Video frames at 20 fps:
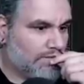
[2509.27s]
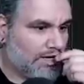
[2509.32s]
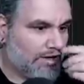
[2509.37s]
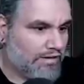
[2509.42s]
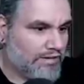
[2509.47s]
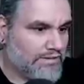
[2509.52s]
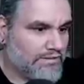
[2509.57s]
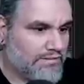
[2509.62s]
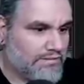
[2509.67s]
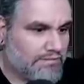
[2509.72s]

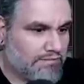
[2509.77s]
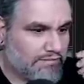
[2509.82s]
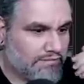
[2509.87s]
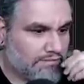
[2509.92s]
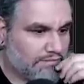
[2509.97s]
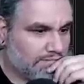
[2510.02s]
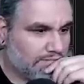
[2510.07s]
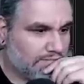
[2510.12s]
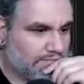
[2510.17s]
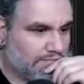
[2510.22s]
There it is.
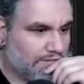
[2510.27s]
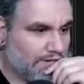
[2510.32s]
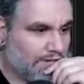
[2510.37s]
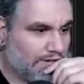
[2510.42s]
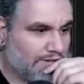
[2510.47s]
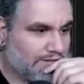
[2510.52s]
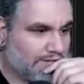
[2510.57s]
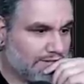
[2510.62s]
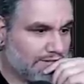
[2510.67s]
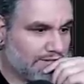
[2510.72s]

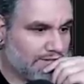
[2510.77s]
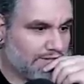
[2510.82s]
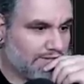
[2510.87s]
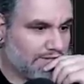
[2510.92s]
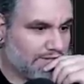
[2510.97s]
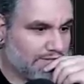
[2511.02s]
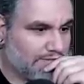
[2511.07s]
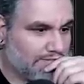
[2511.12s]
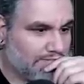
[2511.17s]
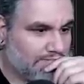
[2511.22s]
Oh, that's a
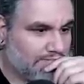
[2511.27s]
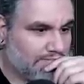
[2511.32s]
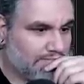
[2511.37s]
Tarifi.